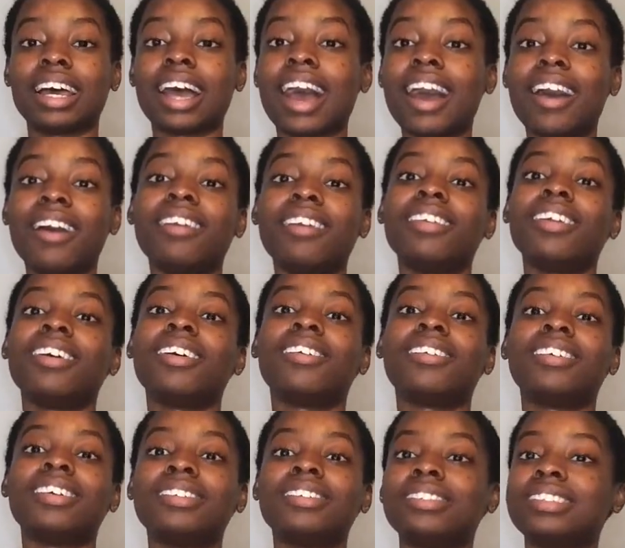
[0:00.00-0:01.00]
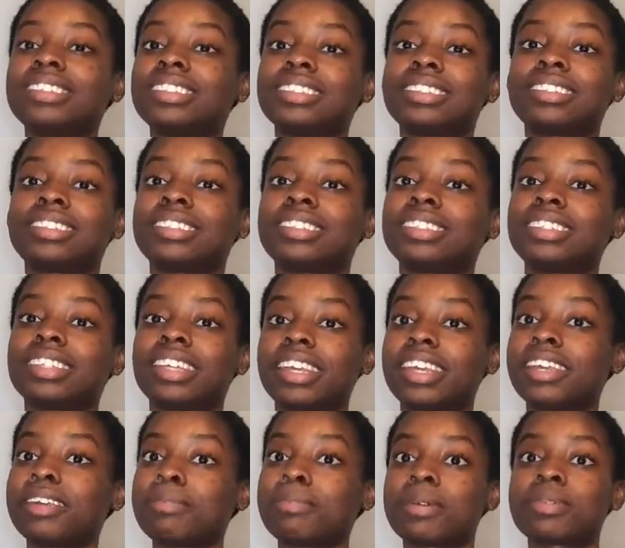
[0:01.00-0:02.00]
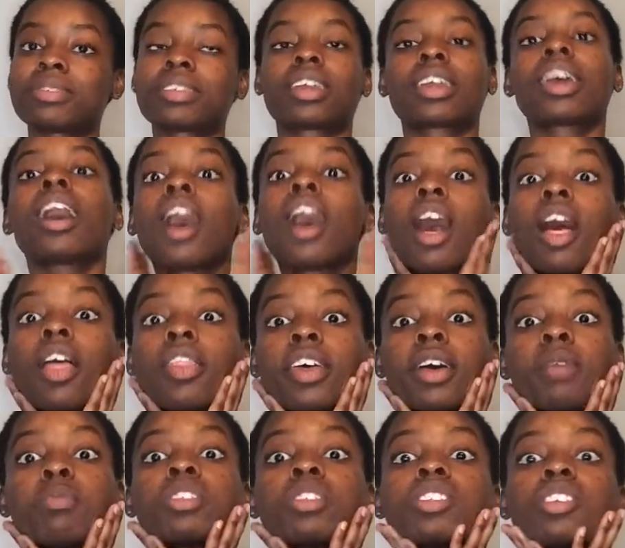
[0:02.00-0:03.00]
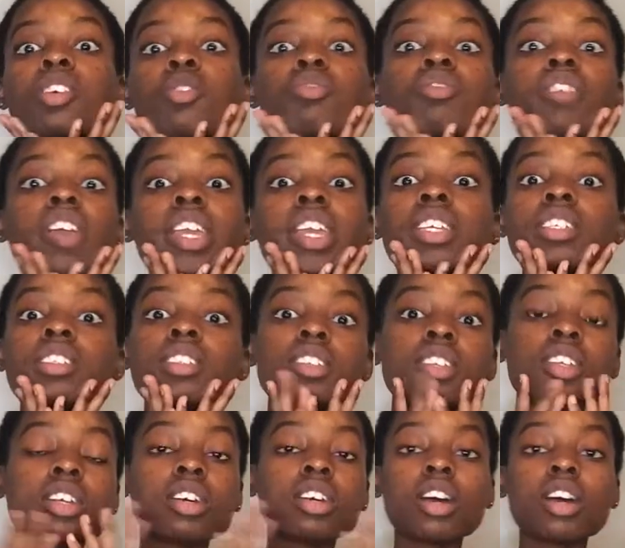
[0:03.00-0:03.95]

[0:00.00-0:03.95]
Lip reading: I don't know. It was just, everybody was like, that was so crazy.